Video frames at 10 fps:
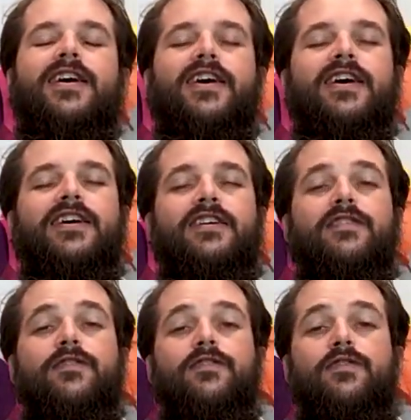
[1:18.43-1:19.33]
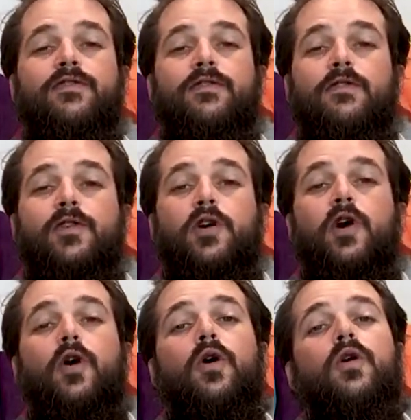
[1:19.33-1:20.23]
If
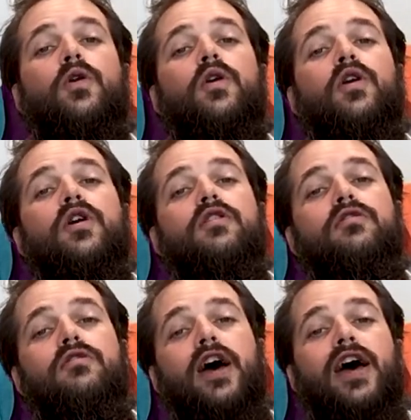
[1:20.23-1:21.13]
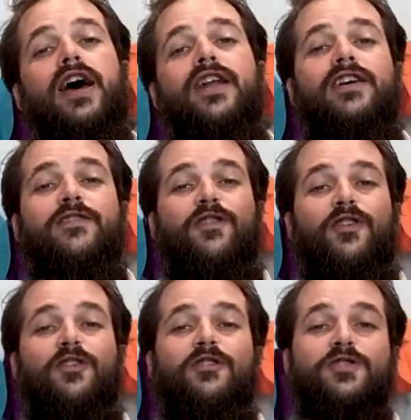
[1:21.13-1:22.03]
you're ready
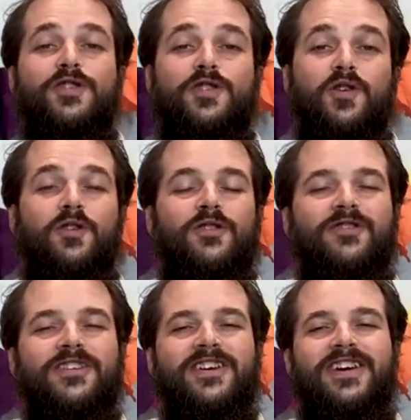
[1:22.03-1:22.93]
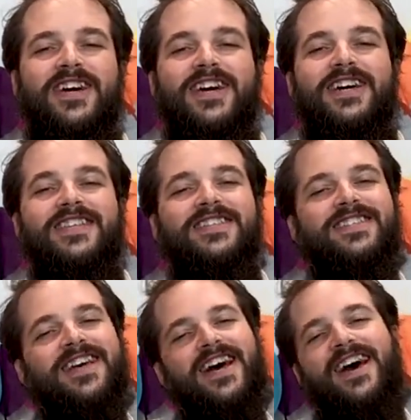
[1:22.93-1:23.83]
for a story,
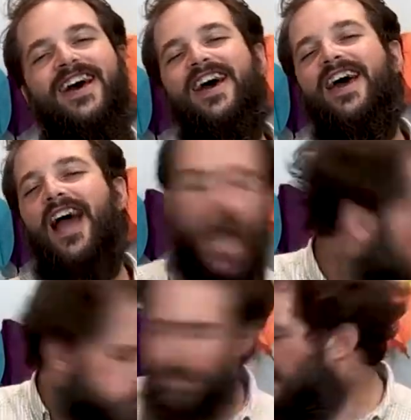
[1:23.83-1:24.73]
say, I got